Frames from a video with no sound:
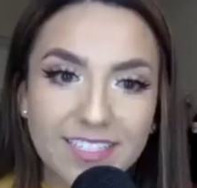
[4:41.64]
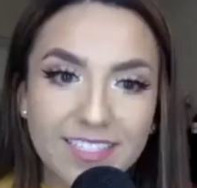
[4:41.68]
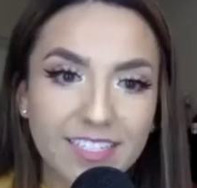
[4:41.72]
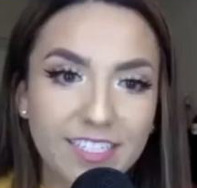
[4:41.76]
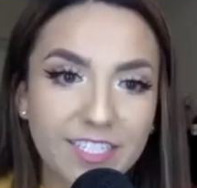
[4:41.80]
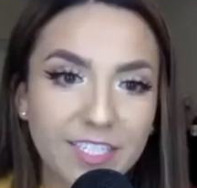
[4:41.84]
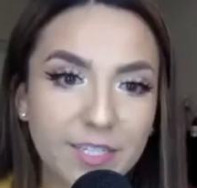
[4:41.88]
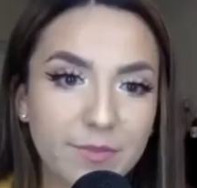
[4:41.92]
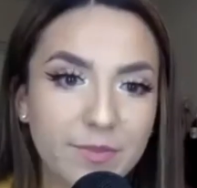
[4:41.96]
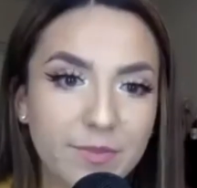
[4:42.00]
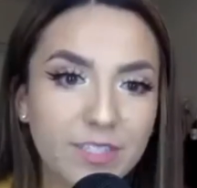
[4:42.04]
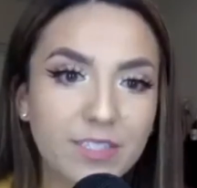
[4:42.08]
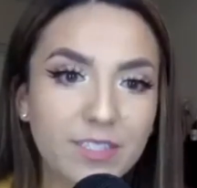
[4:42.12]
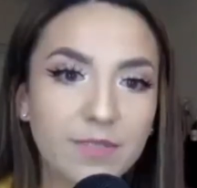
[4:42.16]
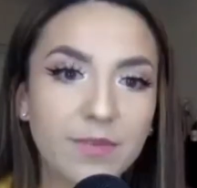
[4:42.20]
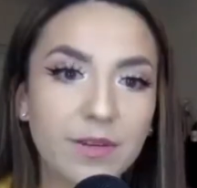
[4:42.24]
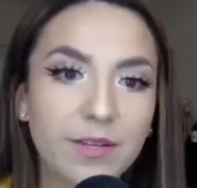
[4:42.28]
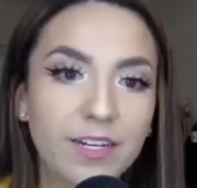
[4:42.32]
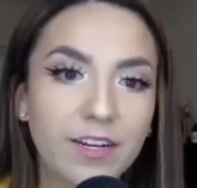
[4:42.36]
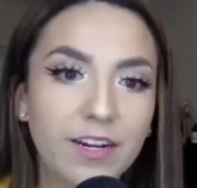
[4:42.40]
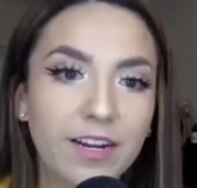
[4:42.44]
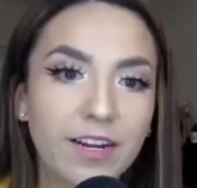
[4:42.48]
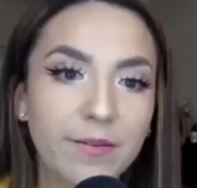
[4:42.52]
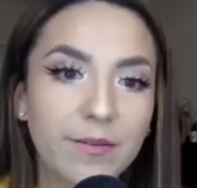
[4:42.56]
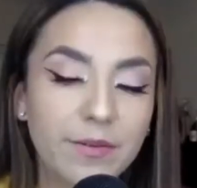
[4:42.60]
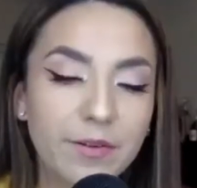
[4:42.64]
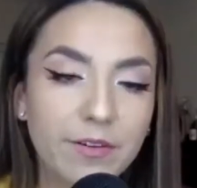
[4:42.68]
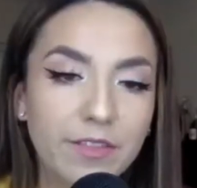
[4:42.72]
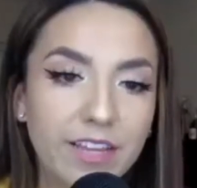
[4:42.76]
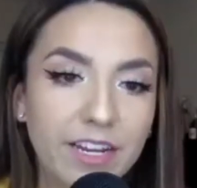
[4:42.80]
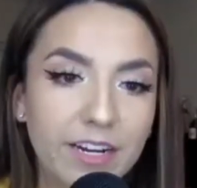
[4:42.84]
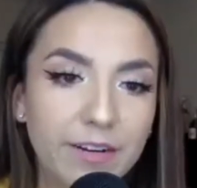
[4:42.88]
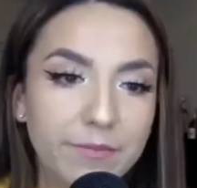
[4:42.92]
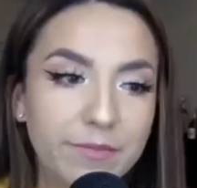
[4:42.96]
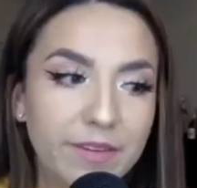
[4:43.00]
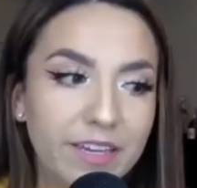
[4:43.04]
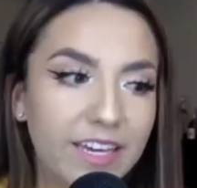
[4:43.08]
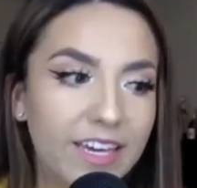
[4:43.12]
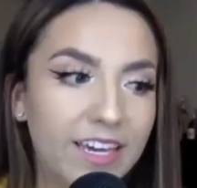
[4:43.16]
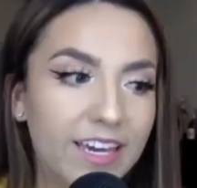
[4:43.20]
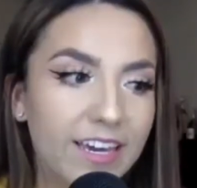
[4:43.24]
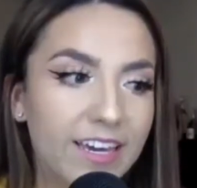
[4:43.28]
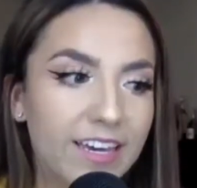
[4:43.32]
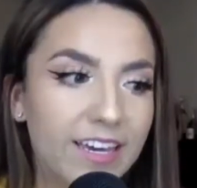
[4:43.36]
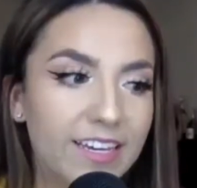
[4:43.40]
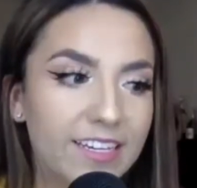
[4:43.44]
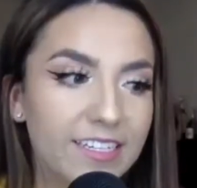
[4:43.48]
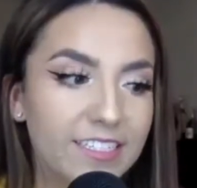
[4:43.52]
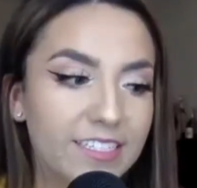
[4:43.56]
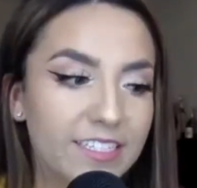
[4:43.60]
she puts them under hypnotherapy,
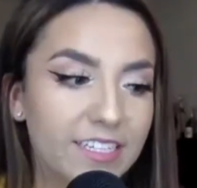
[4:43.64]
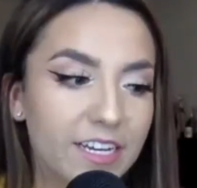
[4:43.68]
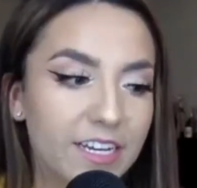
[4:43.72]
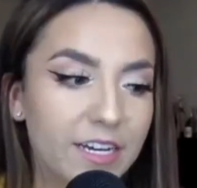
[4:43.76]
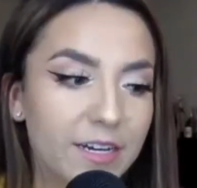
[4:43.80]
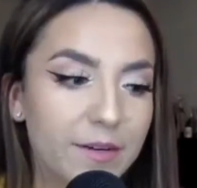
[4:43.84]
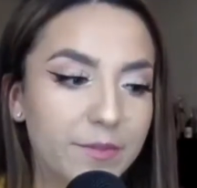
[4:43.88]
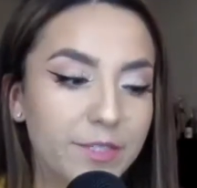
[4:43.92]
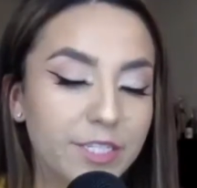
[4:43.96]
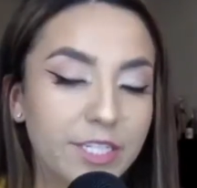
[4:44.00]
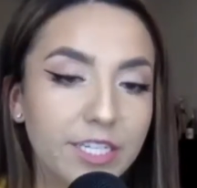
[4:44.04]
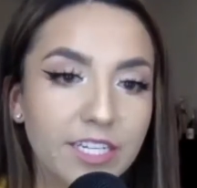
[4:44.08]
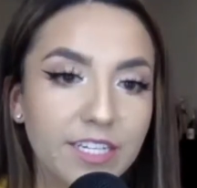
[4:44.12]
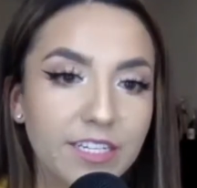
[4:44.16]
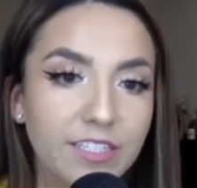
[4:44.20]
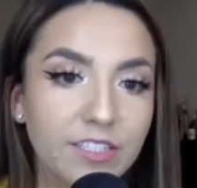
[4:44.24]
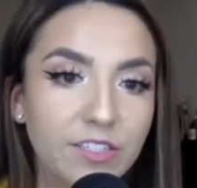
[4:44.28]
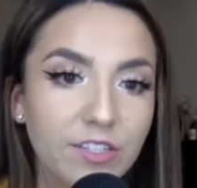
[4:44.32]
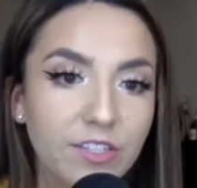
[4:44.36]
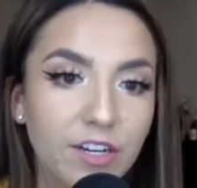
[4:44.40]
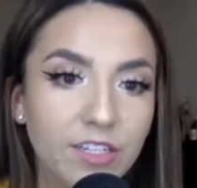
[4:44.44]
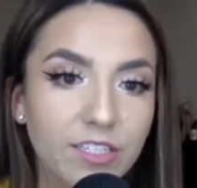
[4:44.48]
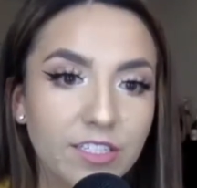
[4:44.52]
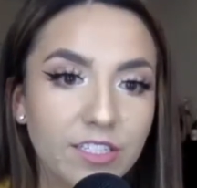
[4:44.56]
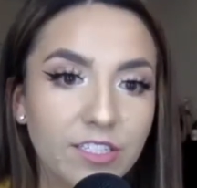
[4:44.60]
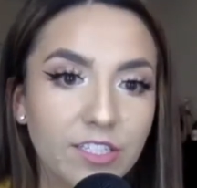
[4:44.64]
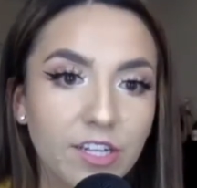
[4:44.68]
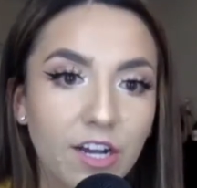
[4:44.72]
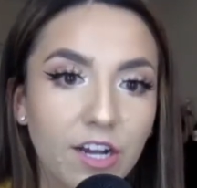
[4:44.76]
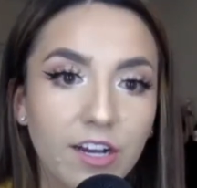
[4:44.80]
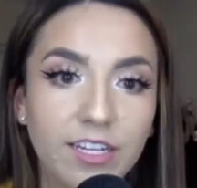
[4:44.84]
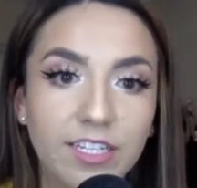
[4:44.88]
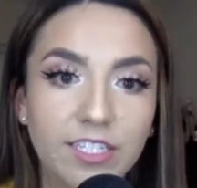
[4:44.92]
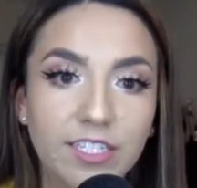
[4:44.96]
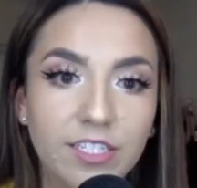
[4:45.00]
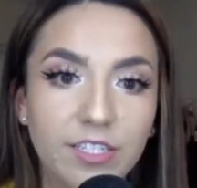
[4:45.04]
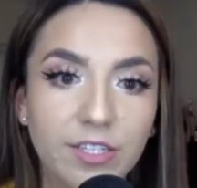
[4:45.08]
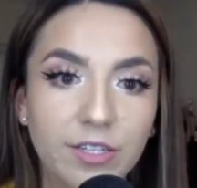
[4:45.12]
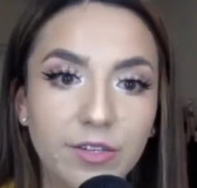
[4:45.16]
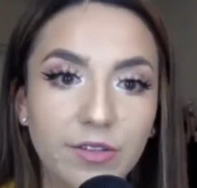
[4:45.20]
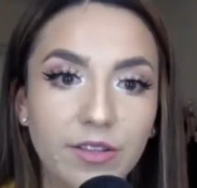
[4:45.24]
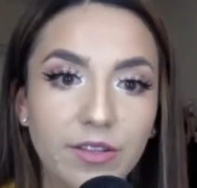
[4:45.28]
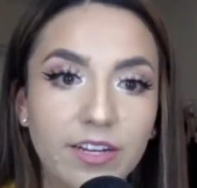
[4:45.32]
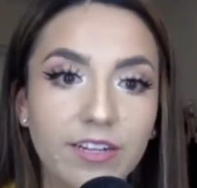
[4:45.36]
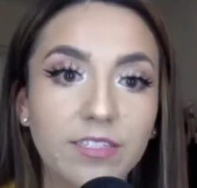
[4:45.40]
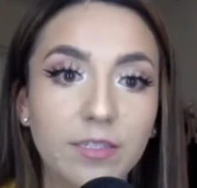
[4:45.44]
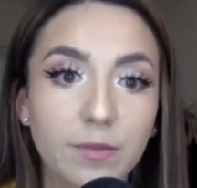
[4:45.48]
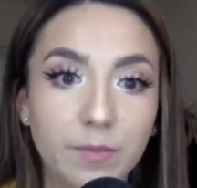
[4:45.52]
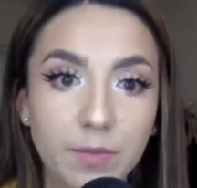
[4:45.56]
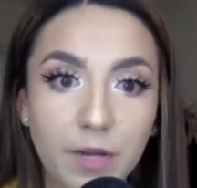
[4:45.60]
and she starts talking to
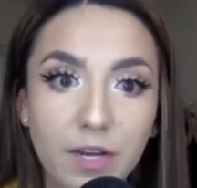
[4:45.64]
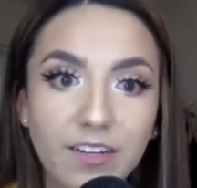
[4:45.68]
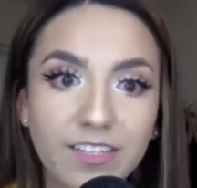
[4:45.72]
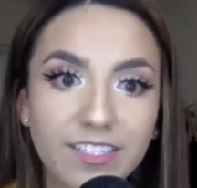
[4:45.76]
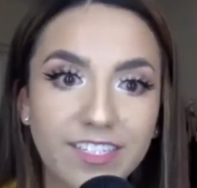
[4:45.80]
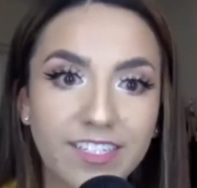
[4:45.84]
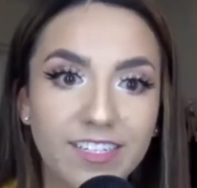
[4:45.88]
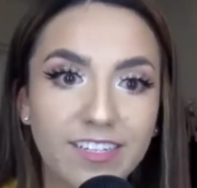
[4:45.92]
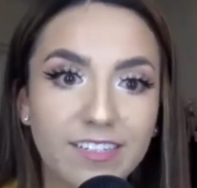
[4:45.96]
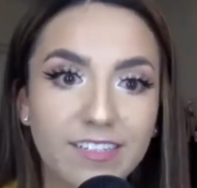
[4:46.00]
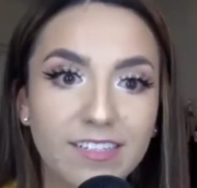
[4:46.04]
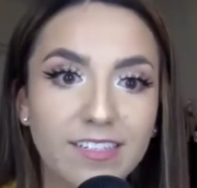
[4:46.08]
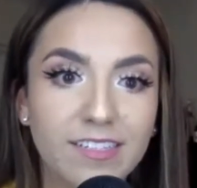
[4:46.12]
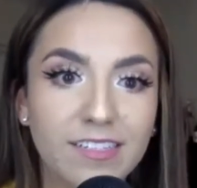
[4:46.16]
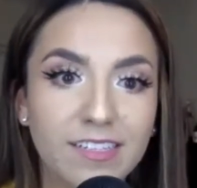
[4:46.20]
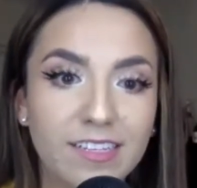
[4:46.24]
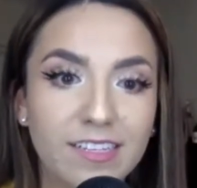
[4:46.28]
their subconscious,